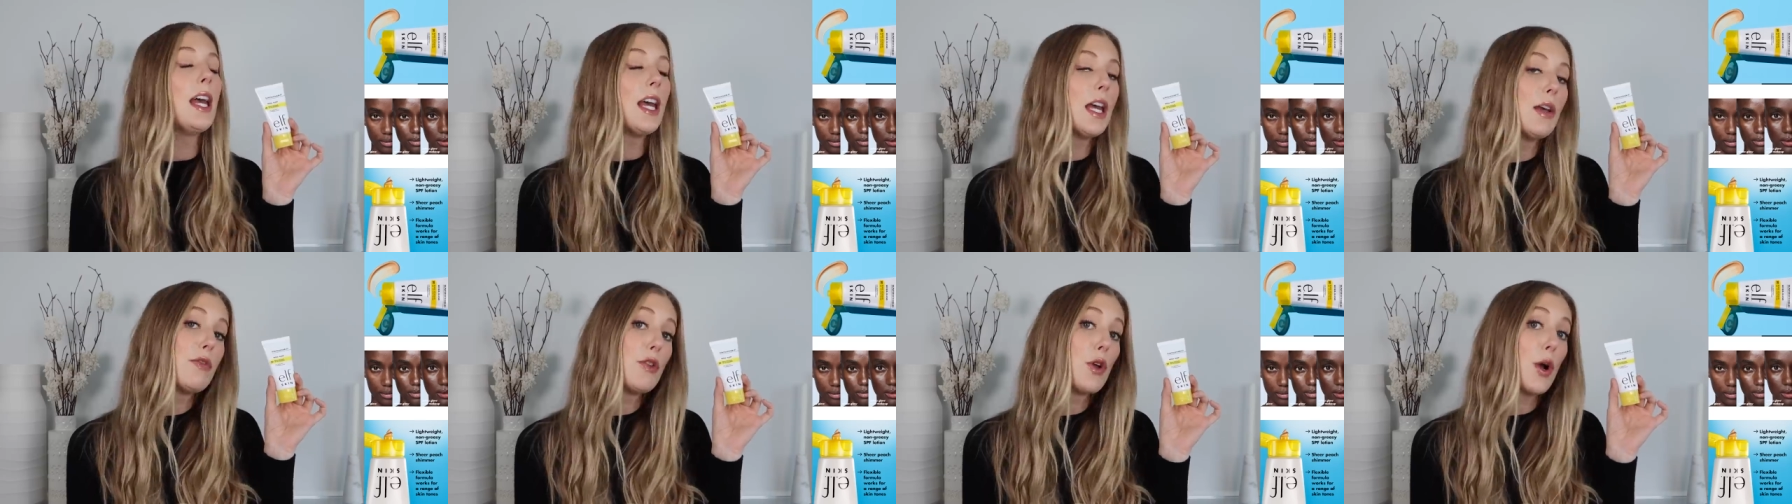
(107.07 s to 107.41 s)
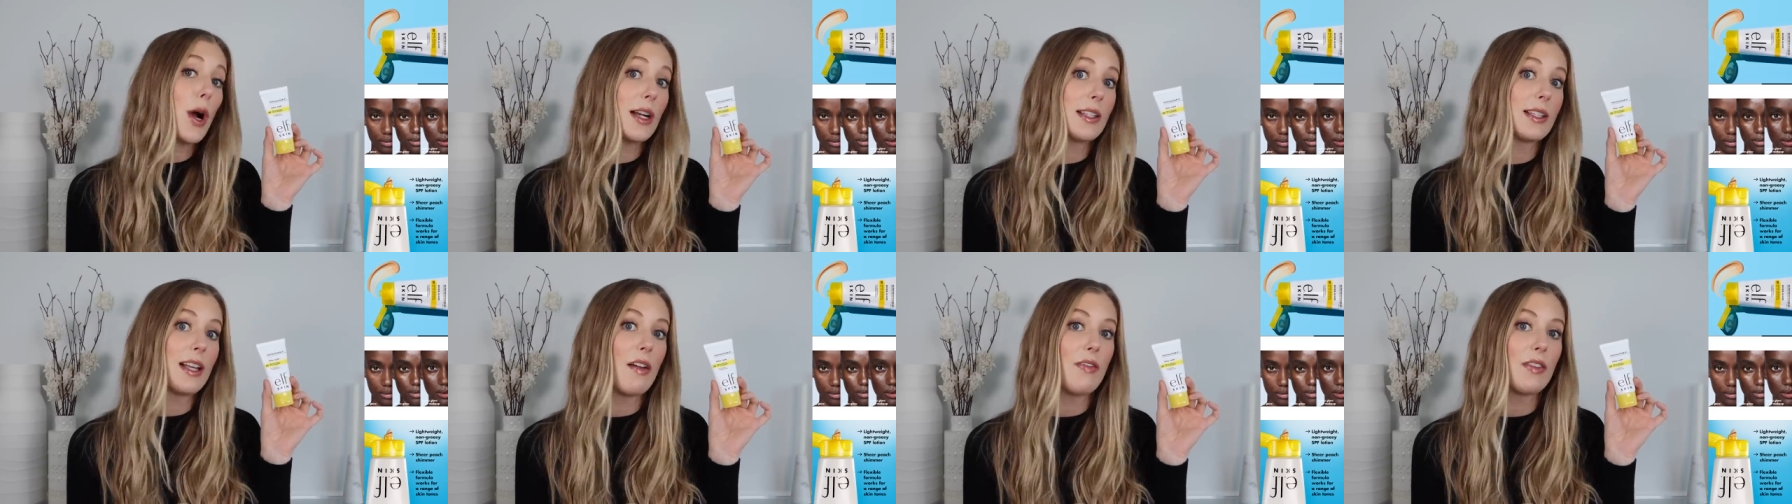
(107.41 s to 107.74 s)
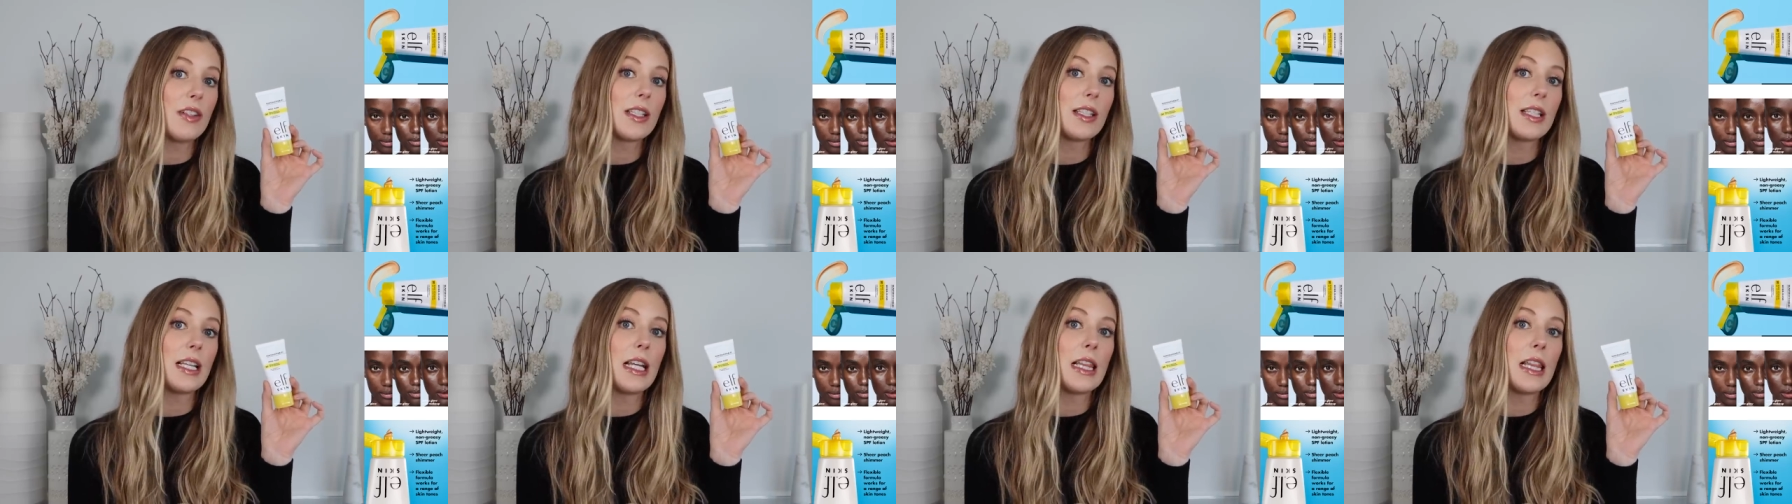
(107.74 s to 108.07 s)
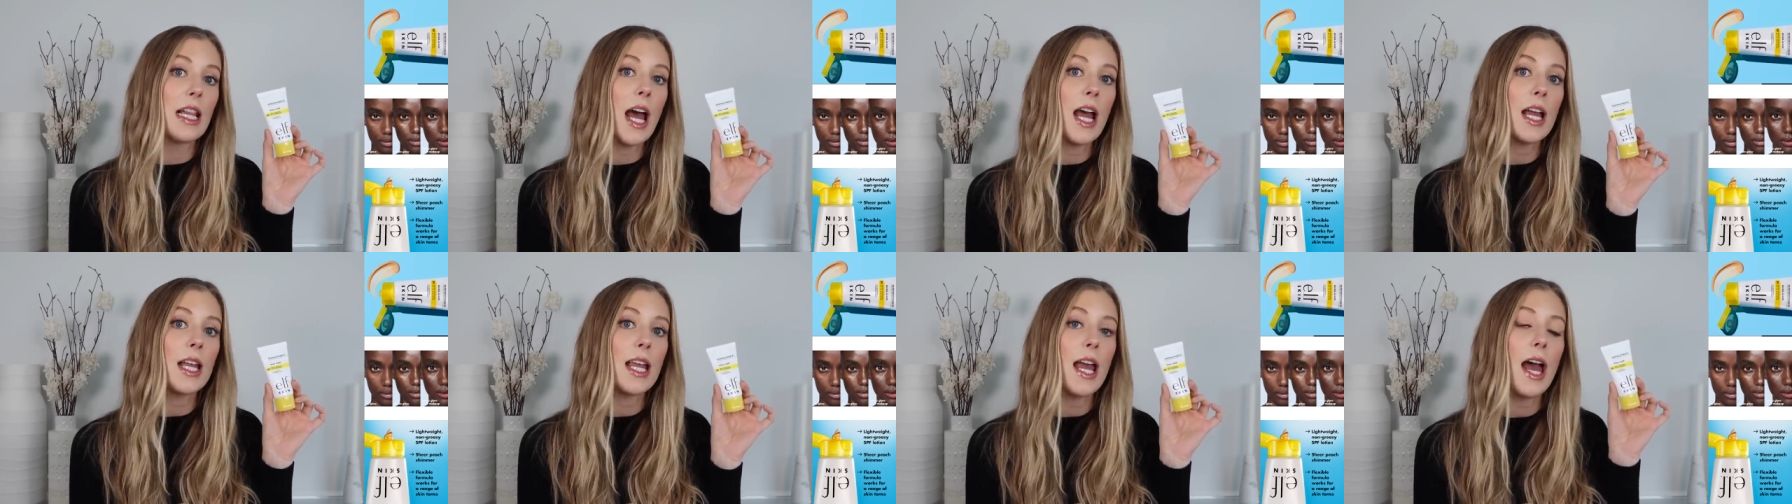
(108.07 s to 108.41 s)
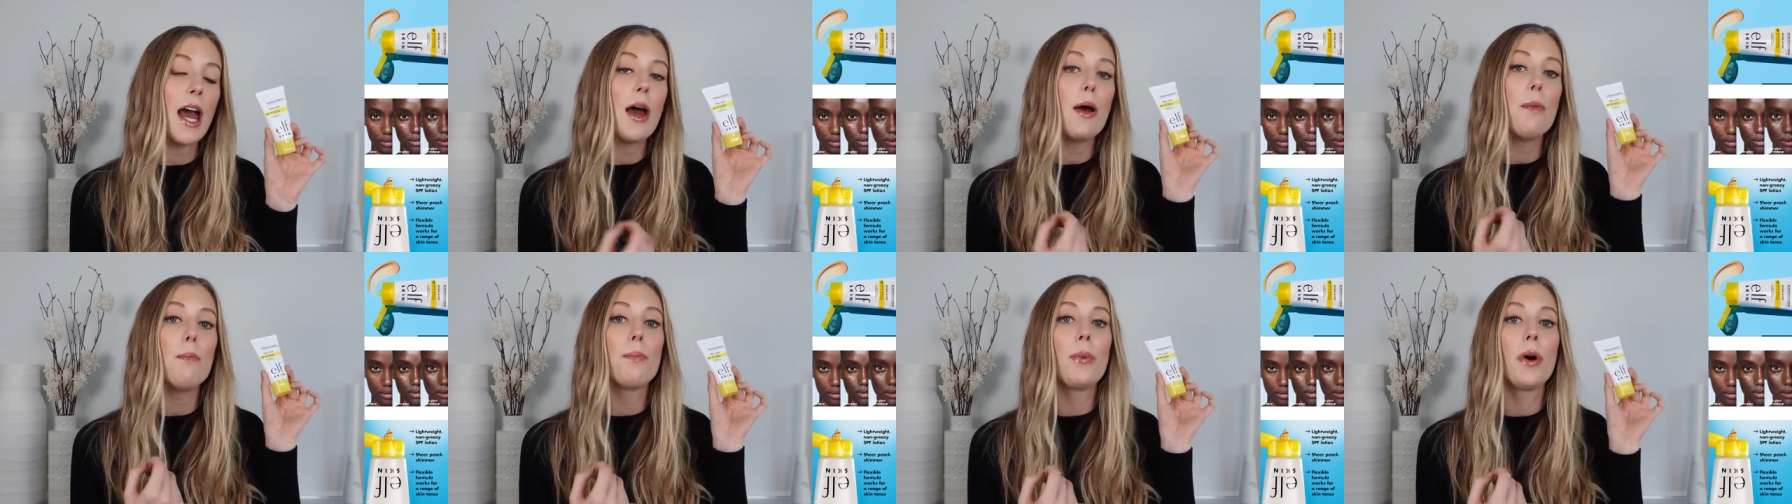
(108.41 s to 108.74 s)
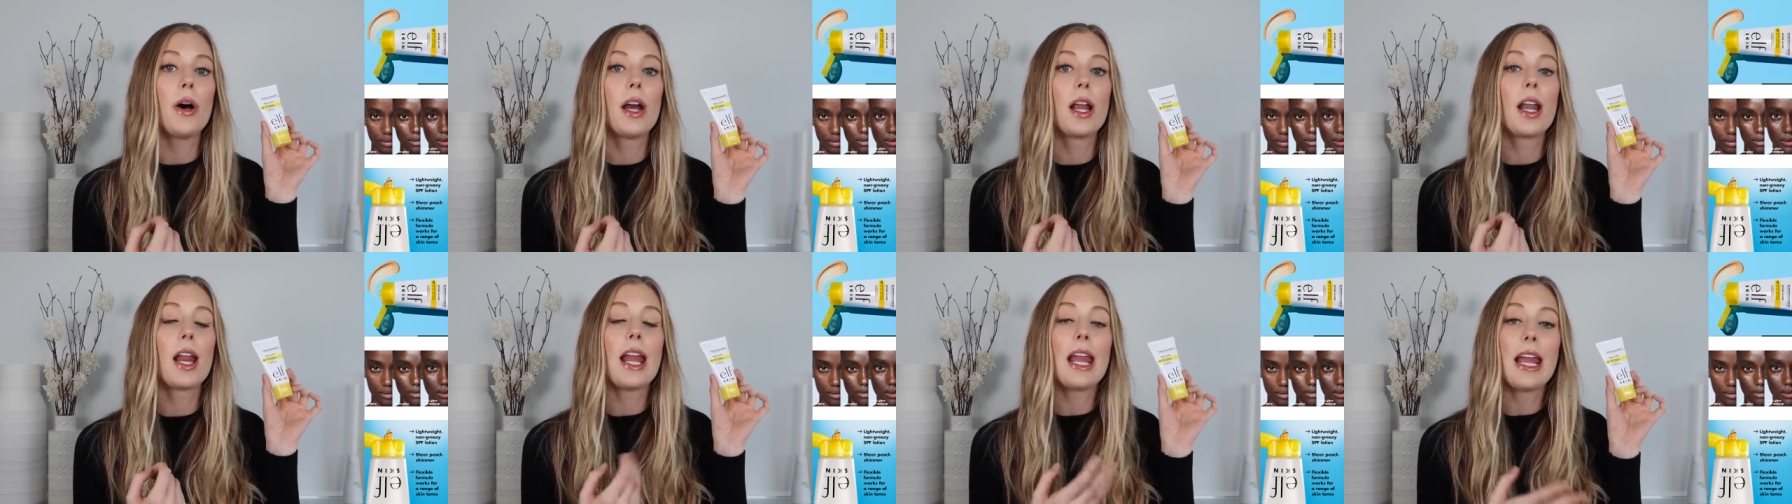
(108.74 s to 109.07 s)
if you guys haven't seen that that yet,
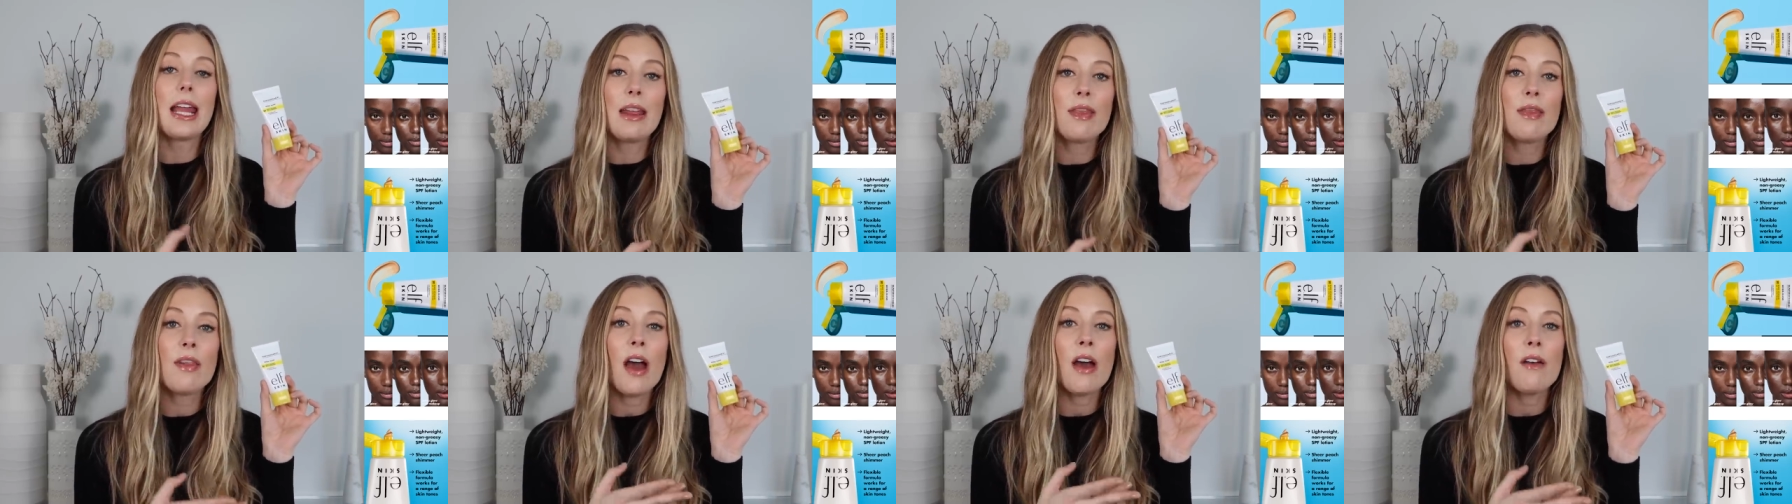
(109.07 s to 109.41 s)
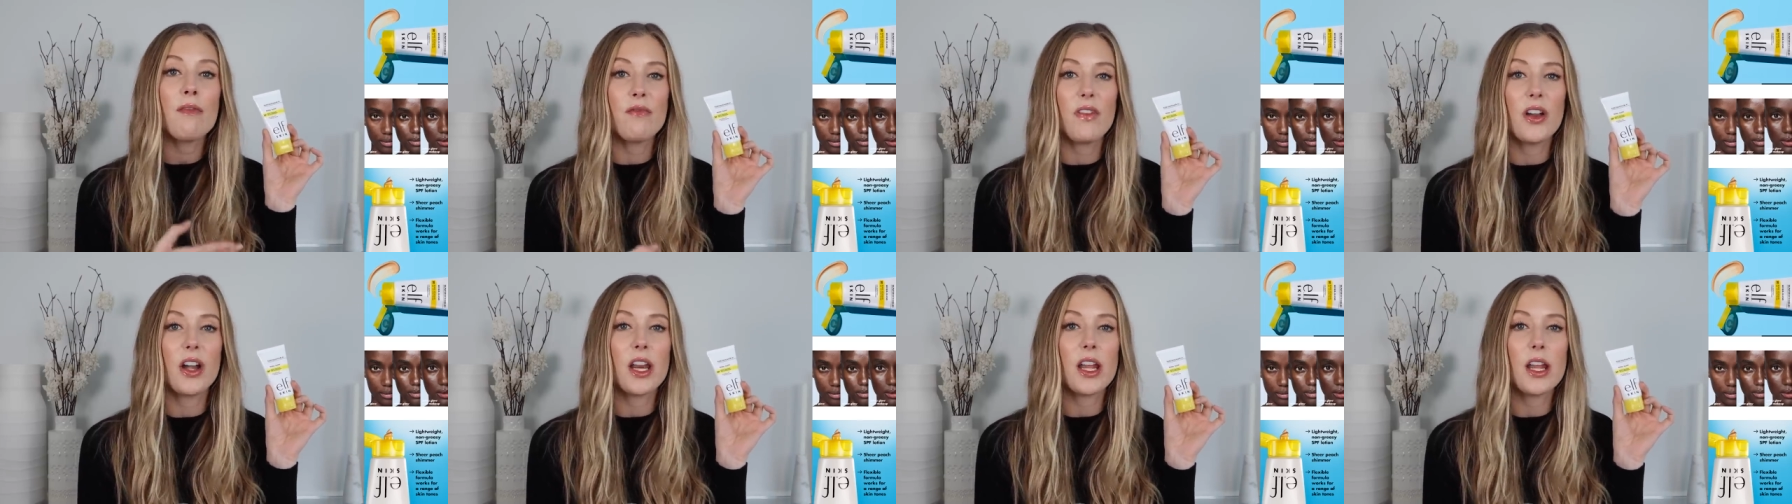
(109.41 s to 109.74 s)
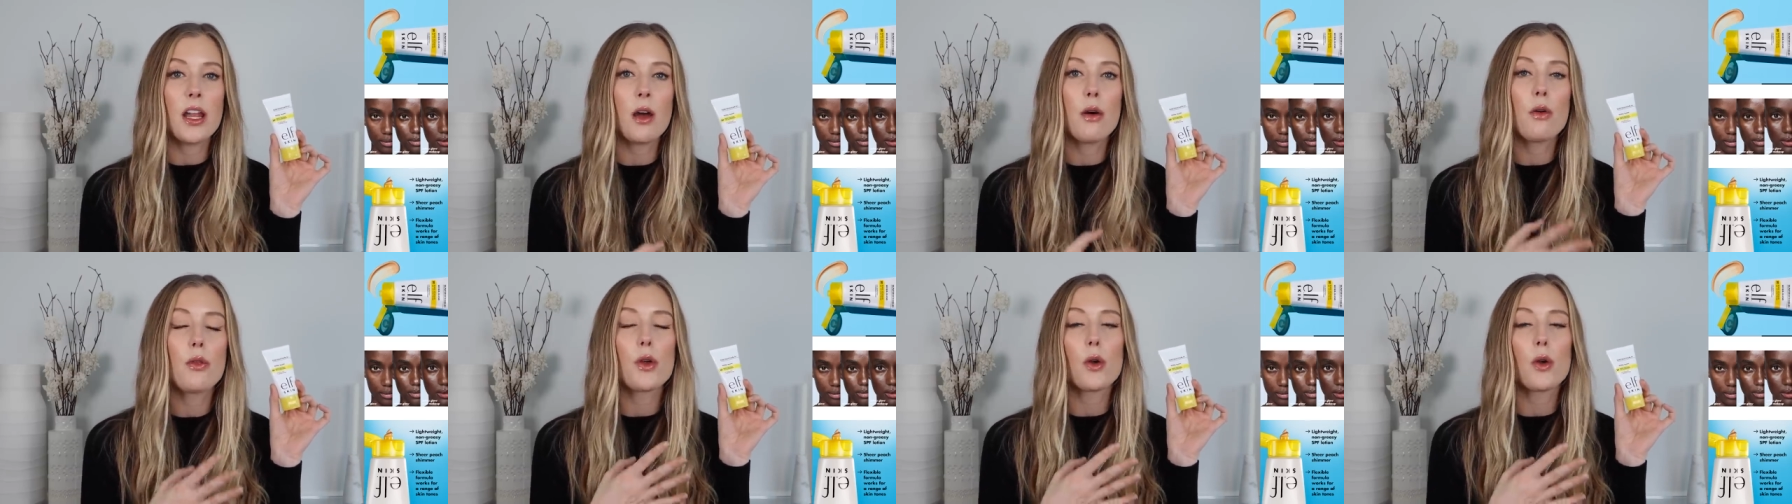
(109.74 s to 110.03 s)
but in that video,